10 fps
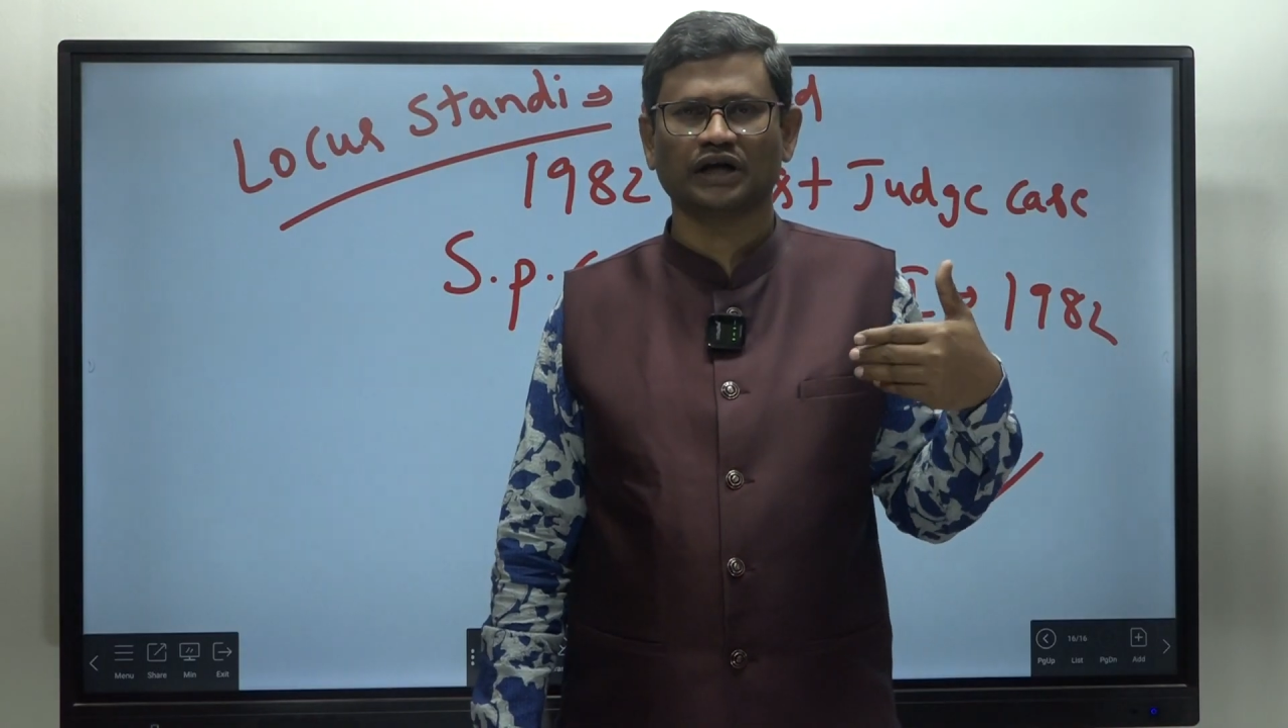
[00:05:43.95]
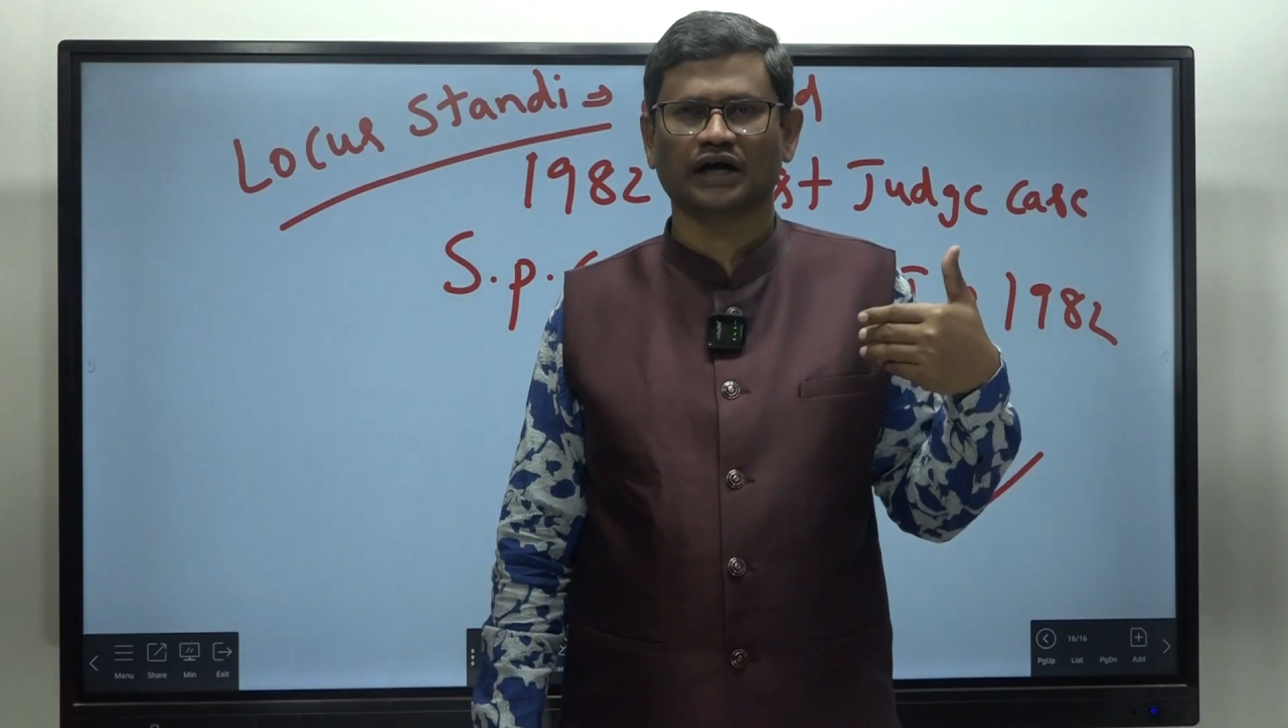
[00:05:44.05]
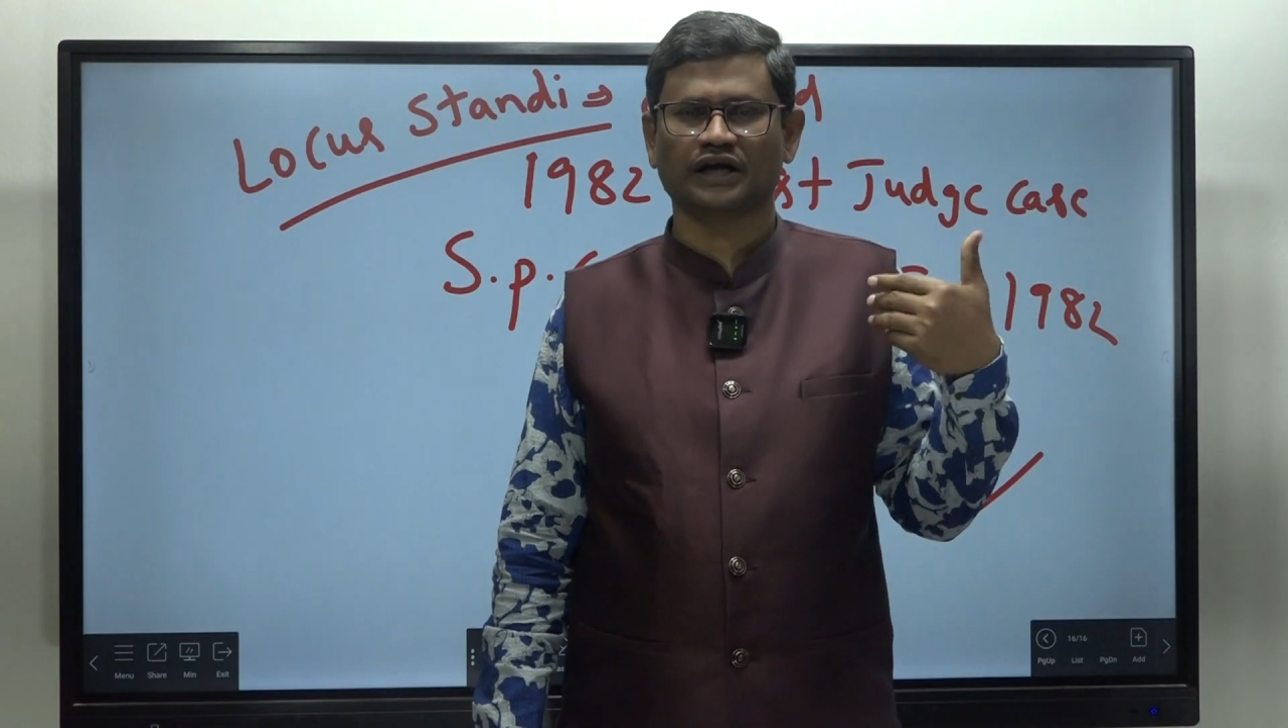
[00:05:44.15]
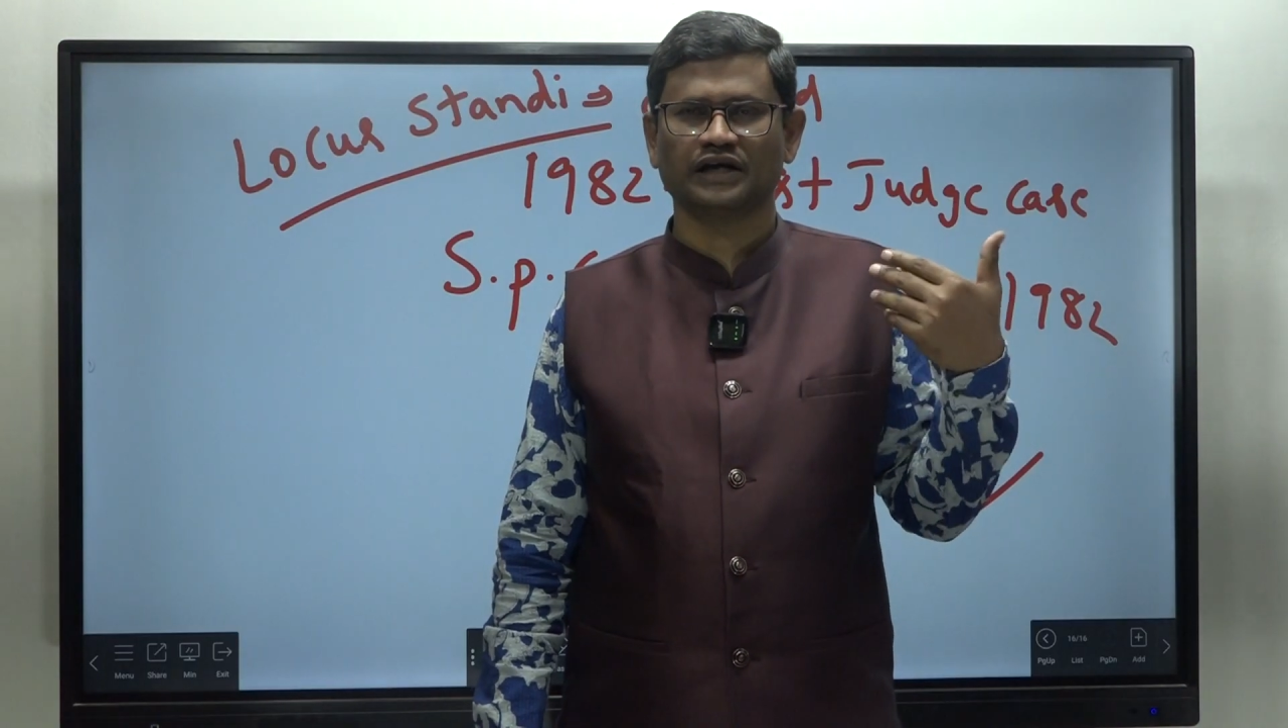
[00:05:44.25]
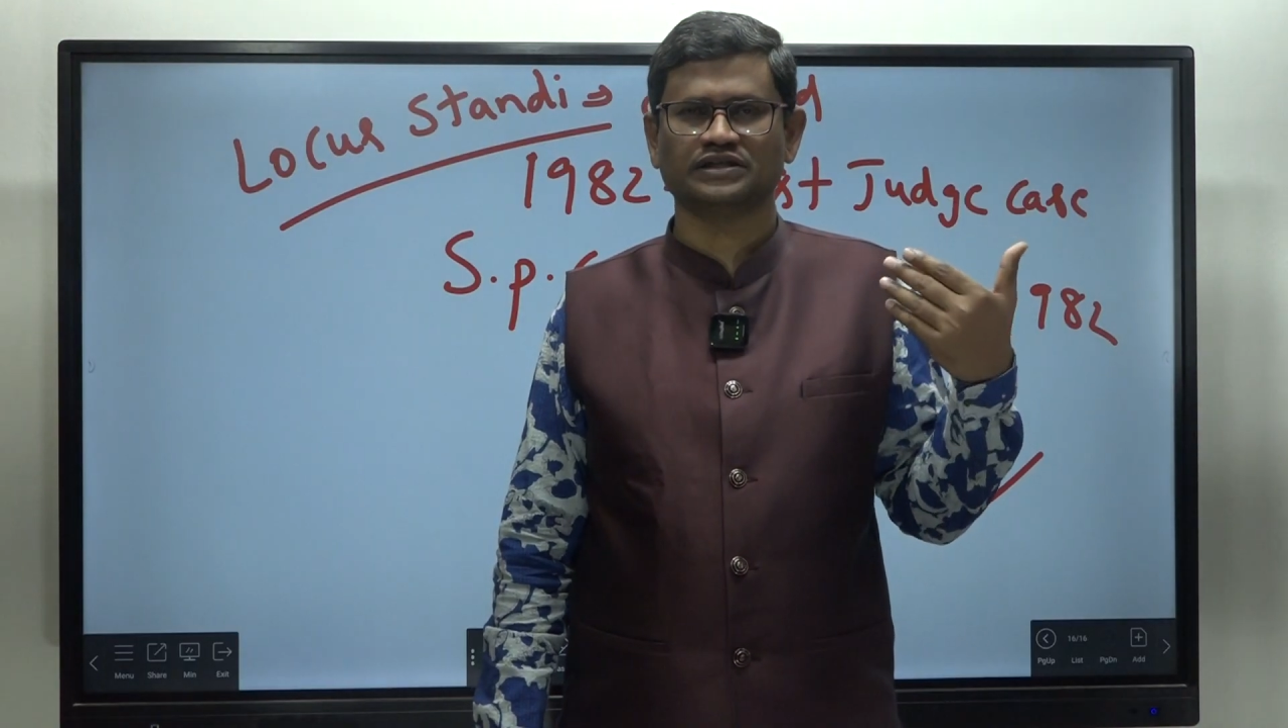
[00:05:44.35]

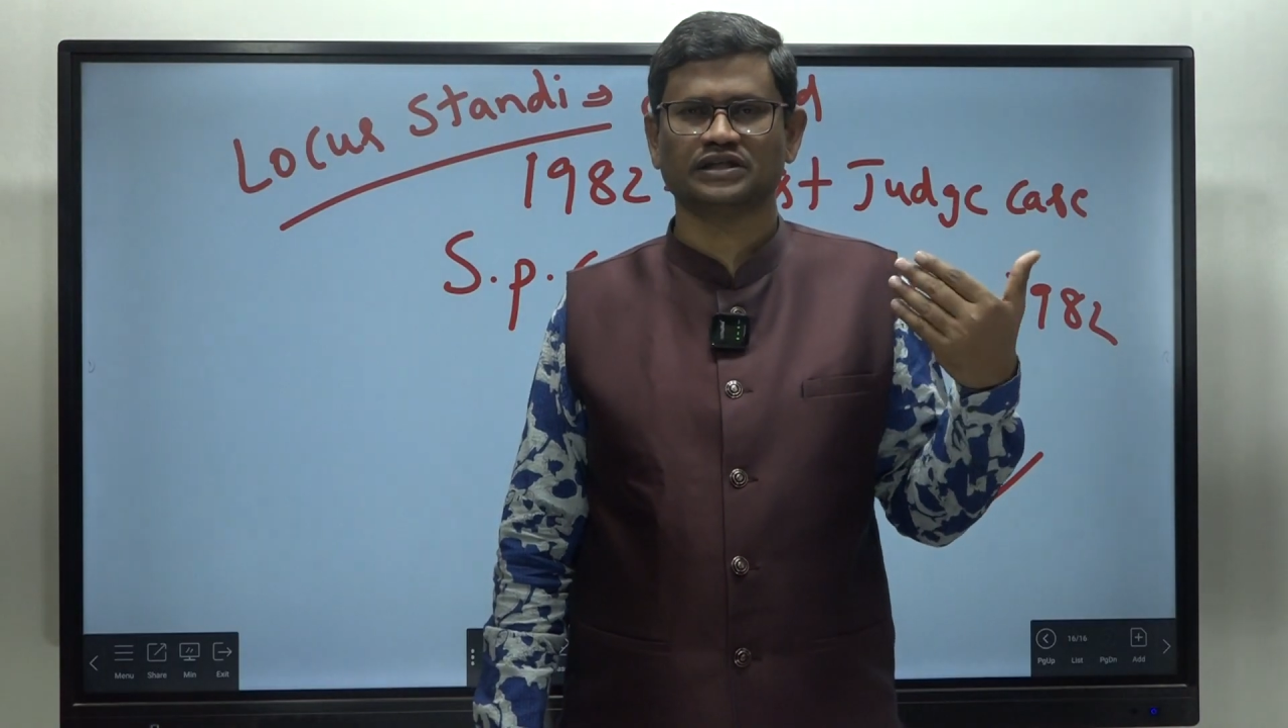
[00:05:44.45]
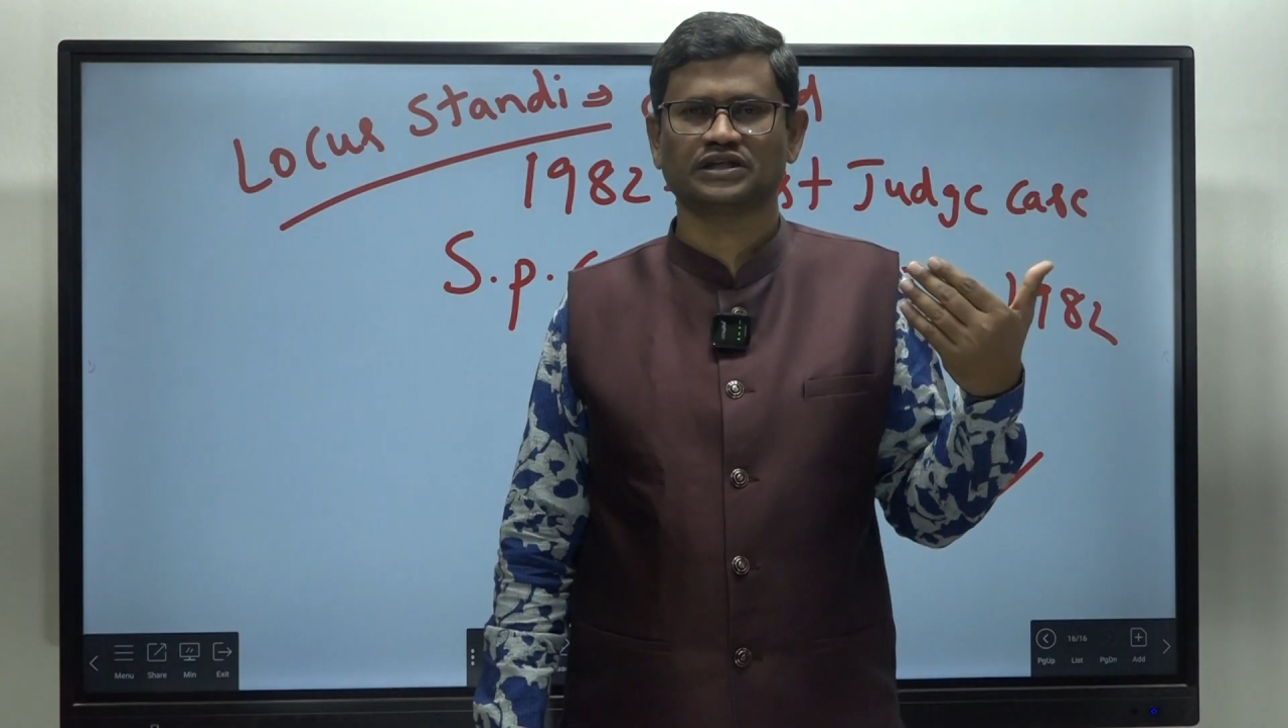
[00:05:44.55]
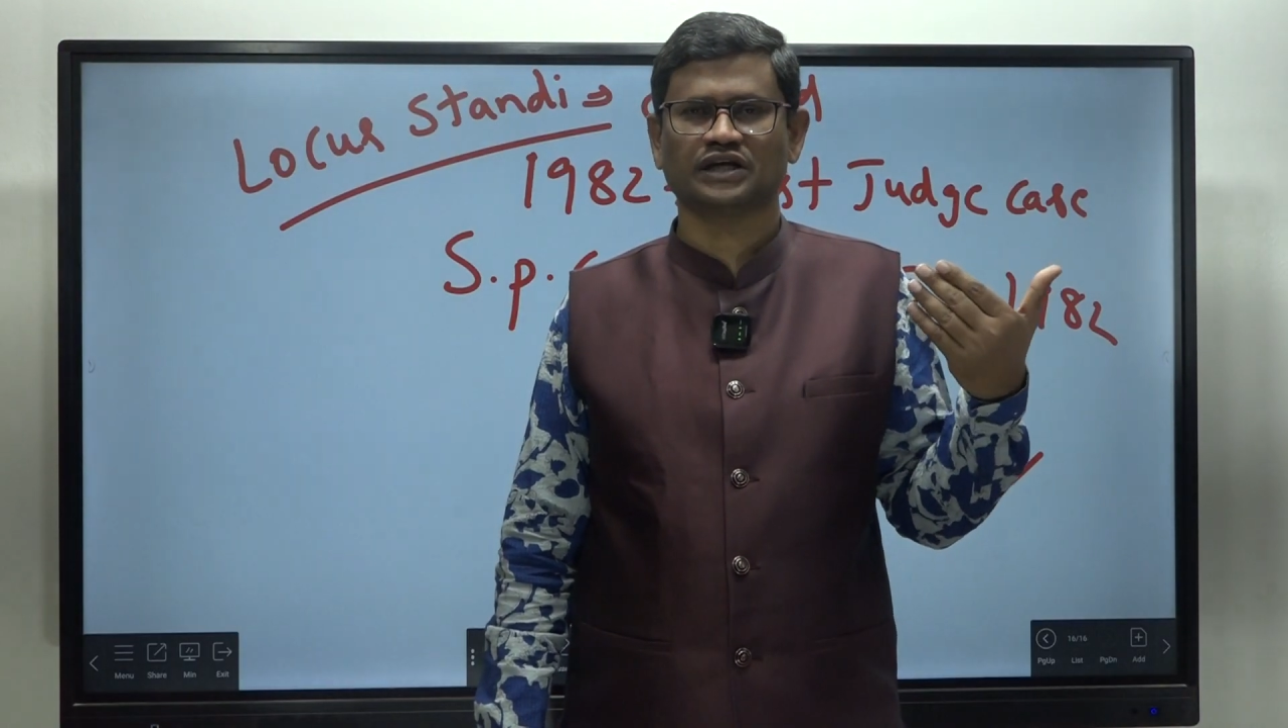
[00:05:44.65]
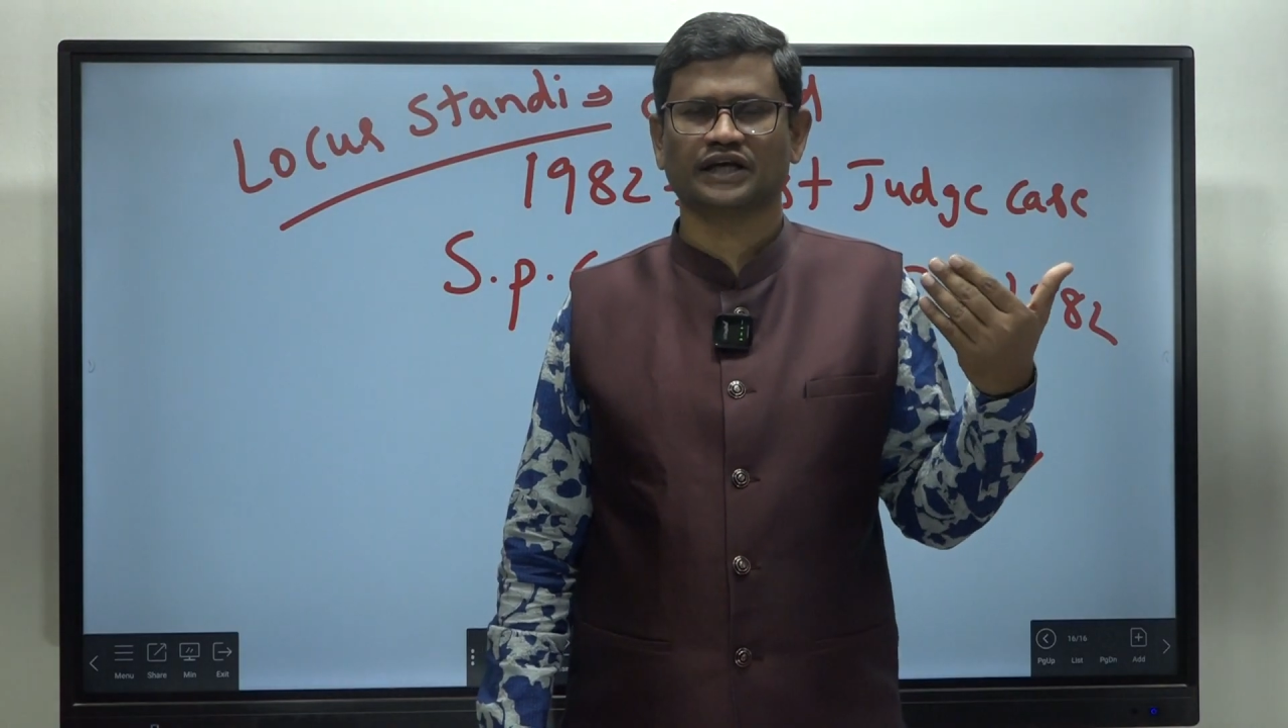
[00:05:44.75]
organization